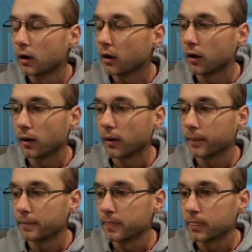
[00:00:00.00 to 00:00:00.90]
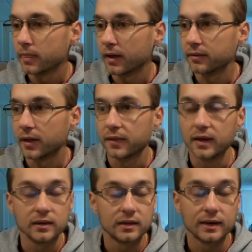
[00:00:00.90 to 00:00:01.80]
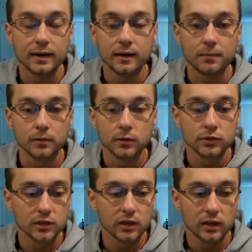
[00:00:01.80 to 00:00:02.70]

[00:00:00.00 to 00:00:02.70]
um, that that they did end up losing.